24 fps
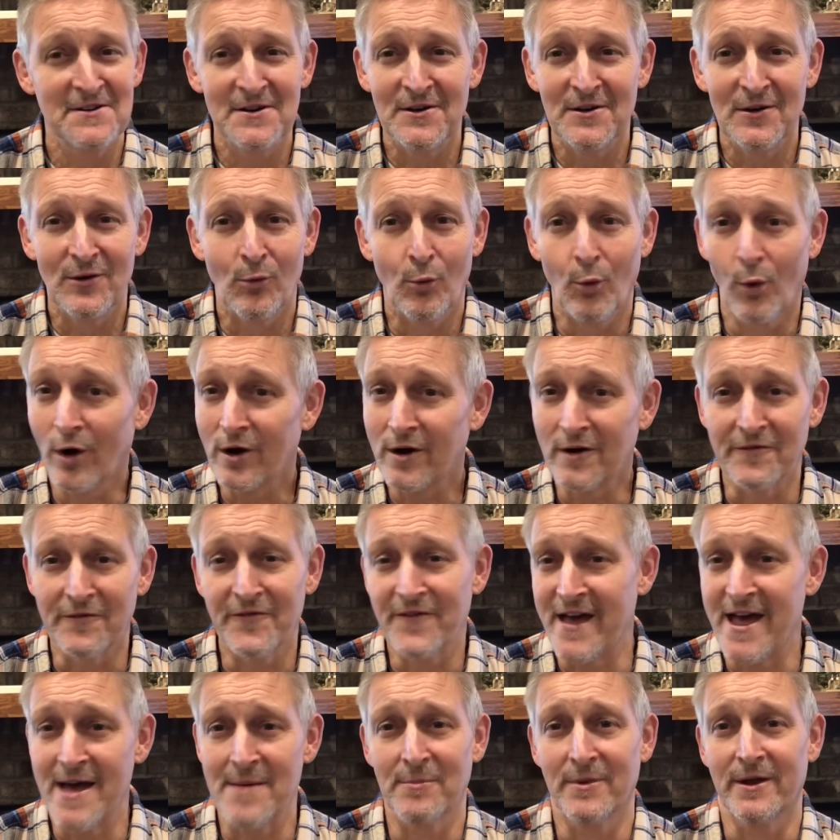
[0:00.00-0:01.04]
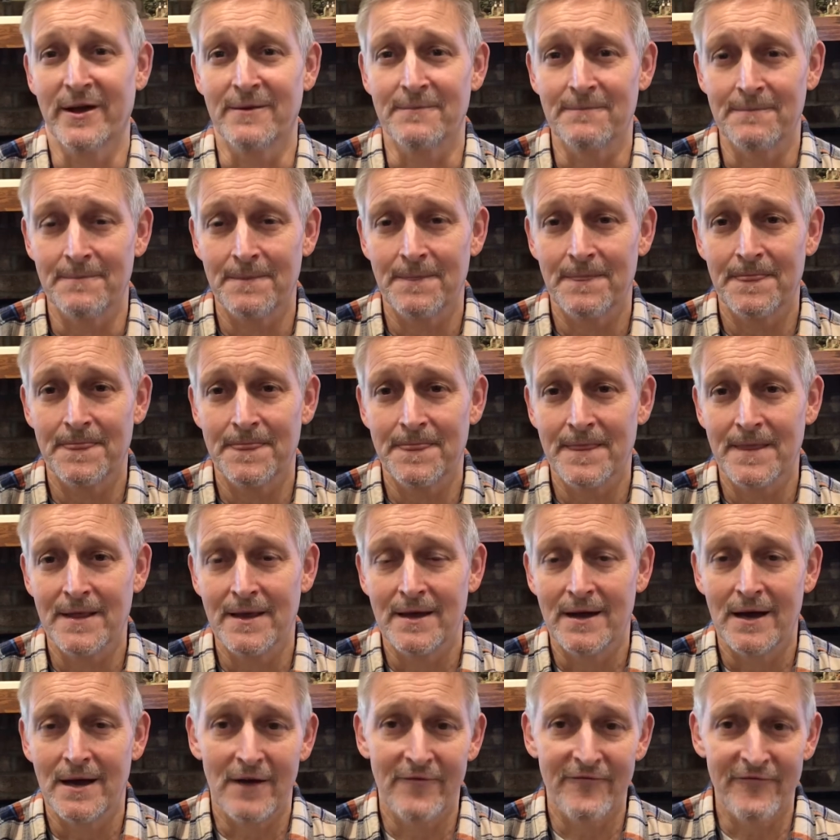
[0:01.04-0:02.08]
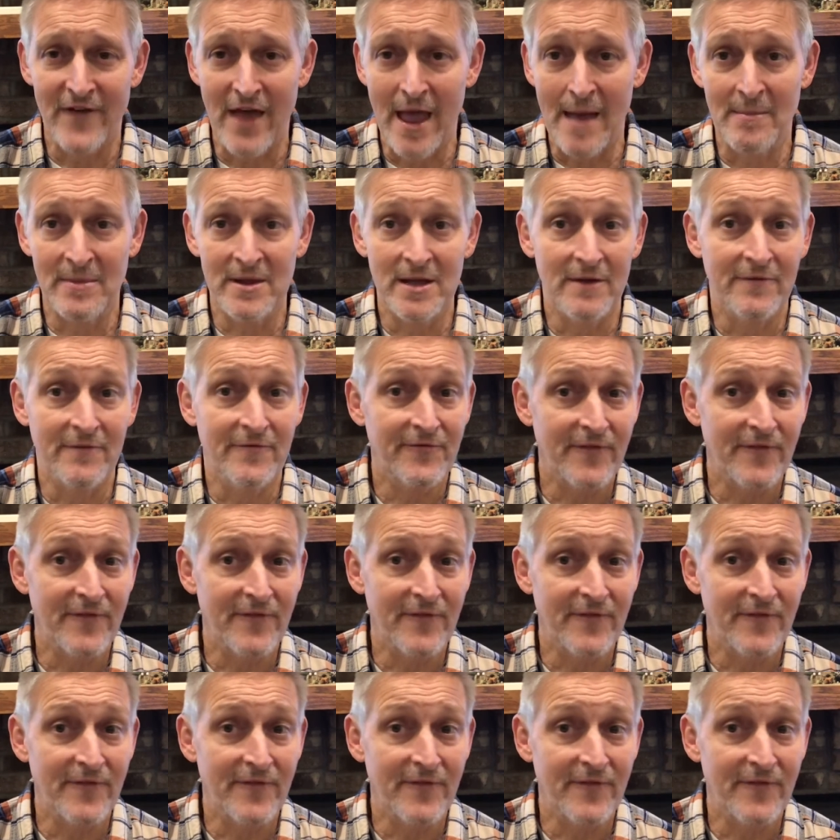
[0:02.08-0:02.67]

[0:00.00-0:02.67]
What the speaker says: We're a family of